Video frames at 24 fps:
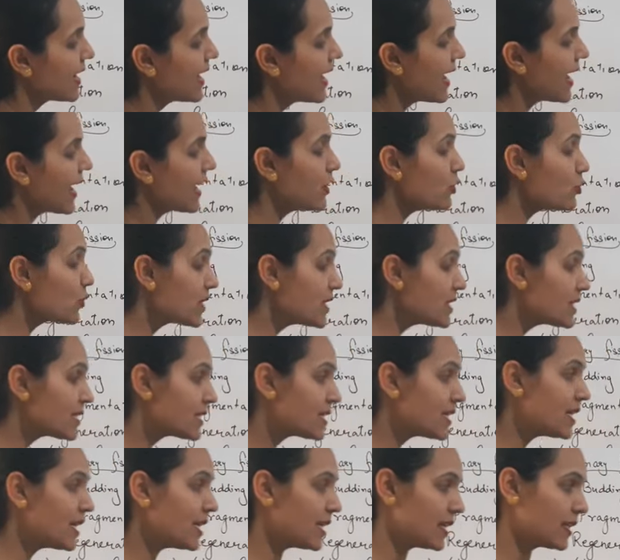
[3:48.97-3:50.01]
And you can
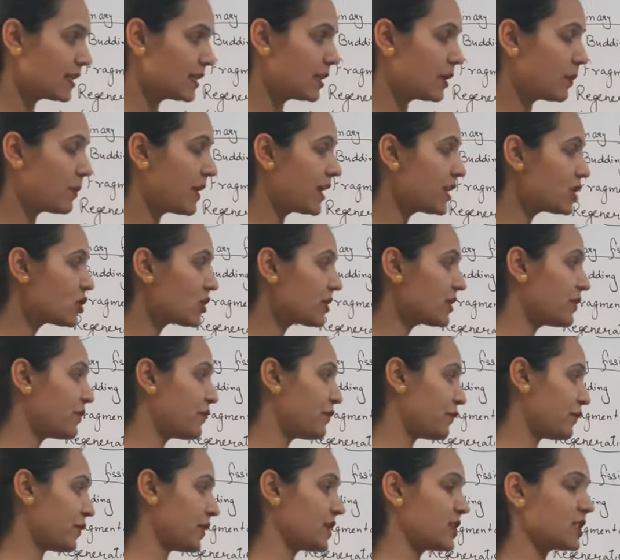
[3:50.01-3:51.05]
see the major
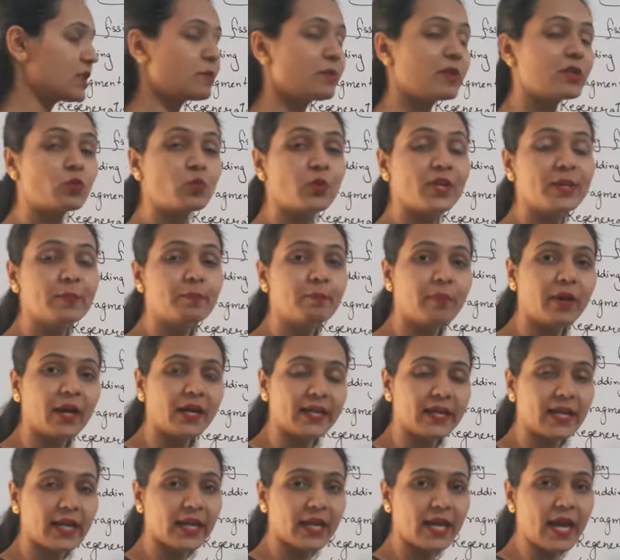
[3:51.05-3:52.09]
difference between
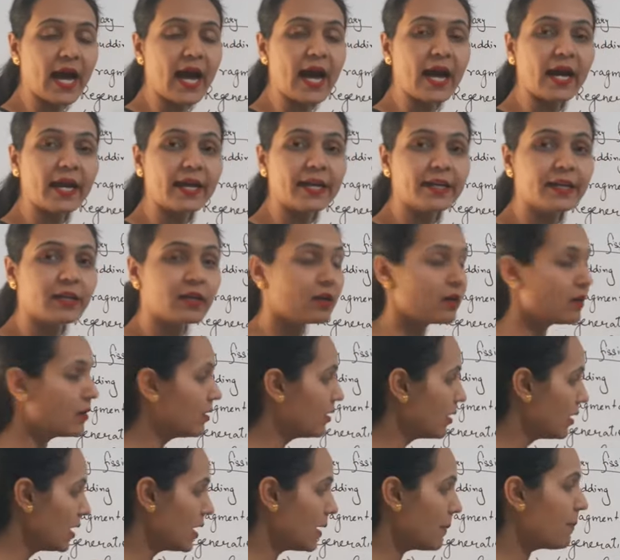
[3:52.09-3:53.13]
budding and
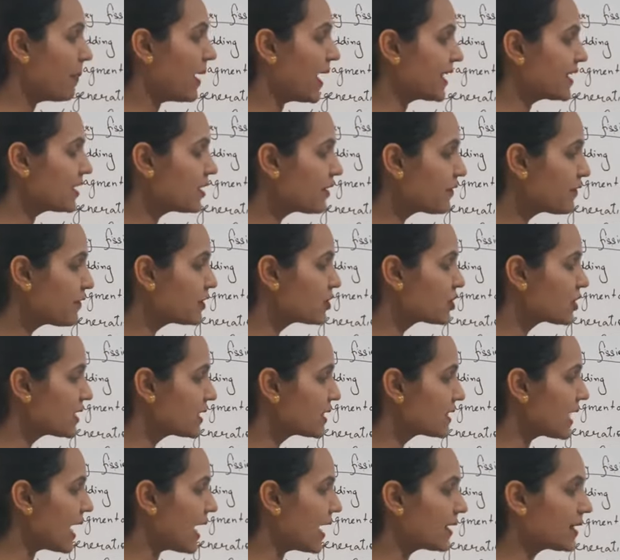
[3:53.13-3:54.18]
binary fission is
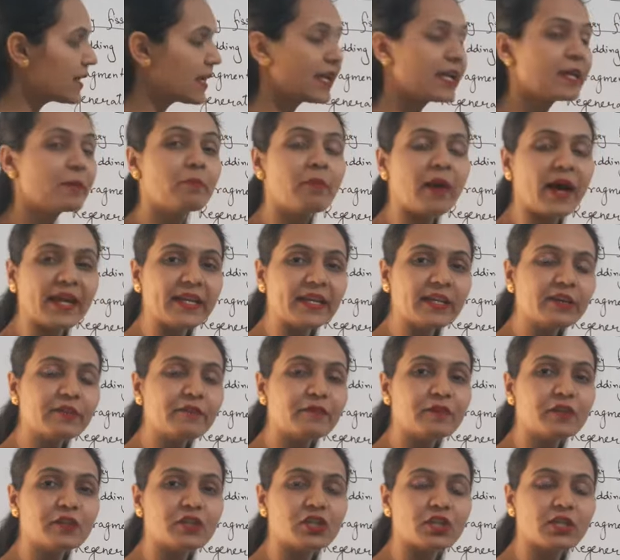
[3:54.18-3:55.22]
that in binary
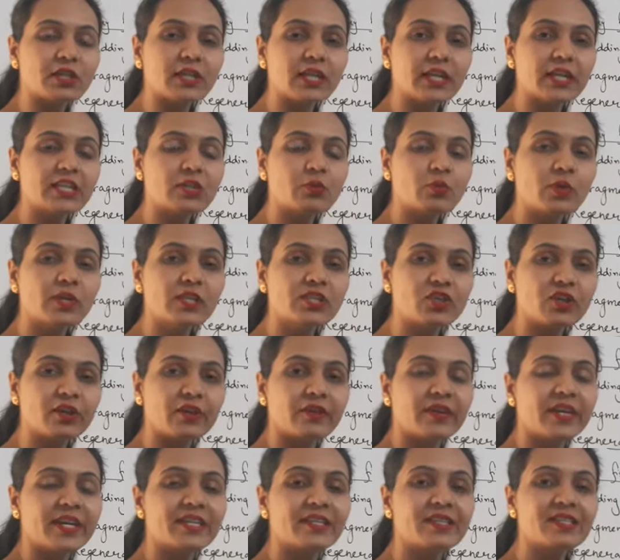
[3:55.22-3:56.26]
fission it will
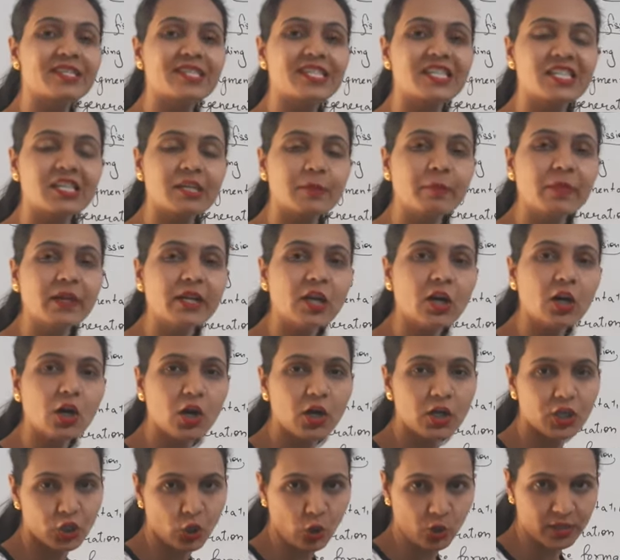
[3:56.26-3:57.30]
generate the
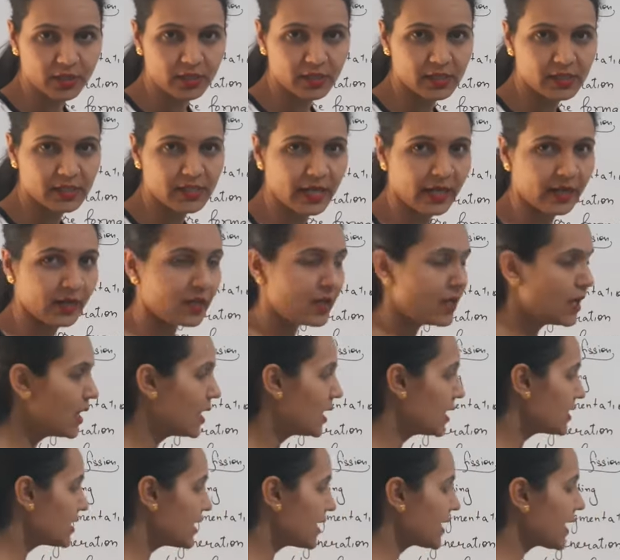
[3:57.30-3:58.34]
similar daughter cell.
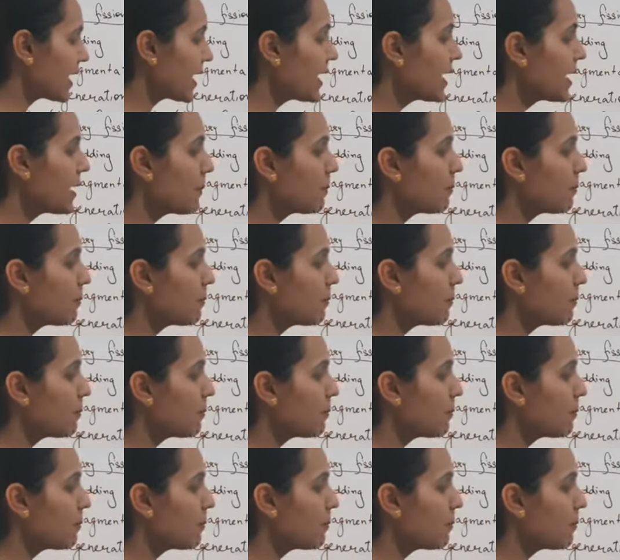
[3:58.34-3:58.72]
Okay?